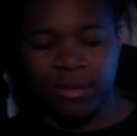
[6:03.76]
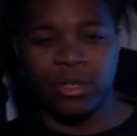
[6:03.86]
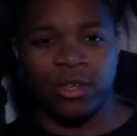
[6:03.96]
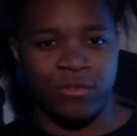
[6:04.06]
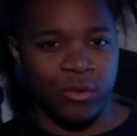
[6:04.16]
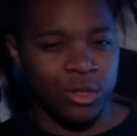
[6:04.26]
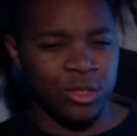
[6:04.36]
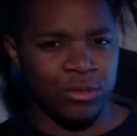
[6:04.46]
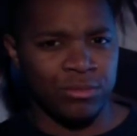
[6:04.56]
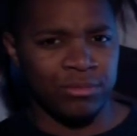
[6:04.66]
been looking forward
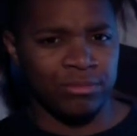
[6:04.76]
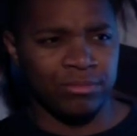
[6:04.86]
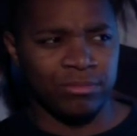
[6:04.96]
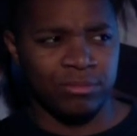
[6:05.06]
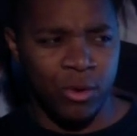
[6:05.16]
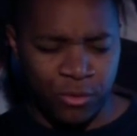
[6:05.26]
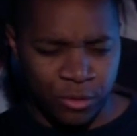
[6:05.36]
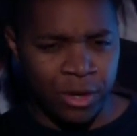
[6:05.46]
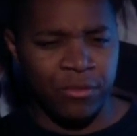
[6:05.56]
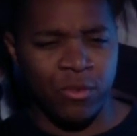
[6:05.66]
to
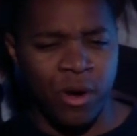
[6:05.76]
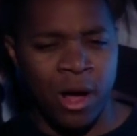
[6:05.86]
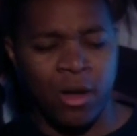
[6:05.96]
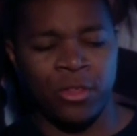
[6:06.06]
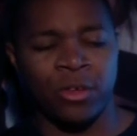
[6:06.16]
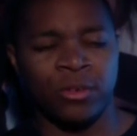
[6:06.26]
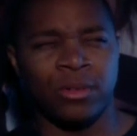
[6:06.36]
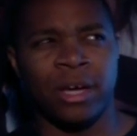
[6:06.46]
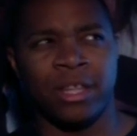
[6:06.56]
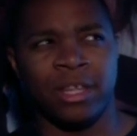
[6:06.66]
Wolverine for a while,
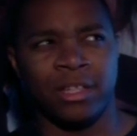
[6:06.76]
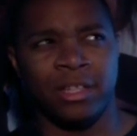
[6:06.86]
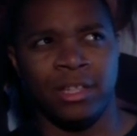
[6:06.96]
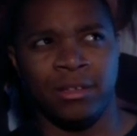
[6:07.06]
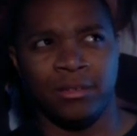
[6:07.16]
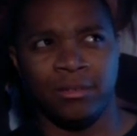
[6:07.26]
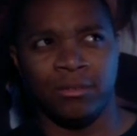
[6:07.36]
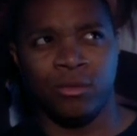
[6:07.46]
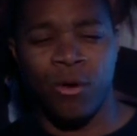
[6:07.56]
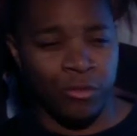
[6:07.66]
although I think the
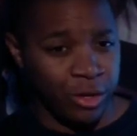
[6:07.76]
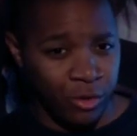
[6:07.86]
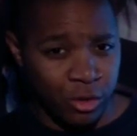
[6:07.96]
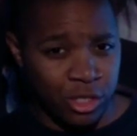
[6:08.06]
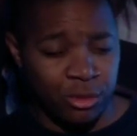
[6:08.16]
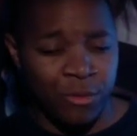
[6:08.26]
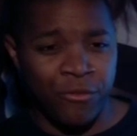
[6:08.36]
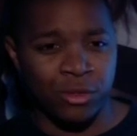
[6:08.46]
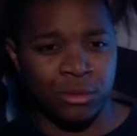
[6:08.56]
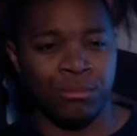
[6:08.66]
Wolverine Origins
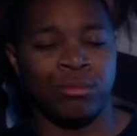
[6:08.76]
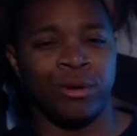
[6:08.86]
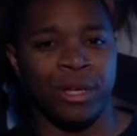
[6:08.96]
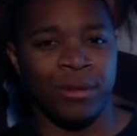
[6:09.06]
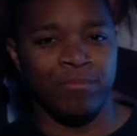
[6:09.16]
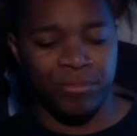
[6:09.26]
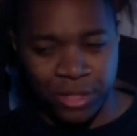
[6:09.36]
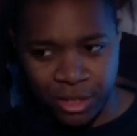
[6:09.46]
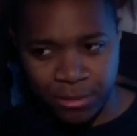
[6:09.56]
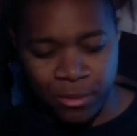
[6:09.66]
movie was pretty
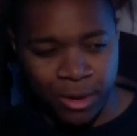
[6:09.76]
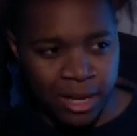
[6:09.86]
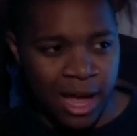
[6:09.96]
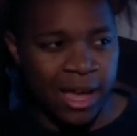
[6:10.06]
disappointing.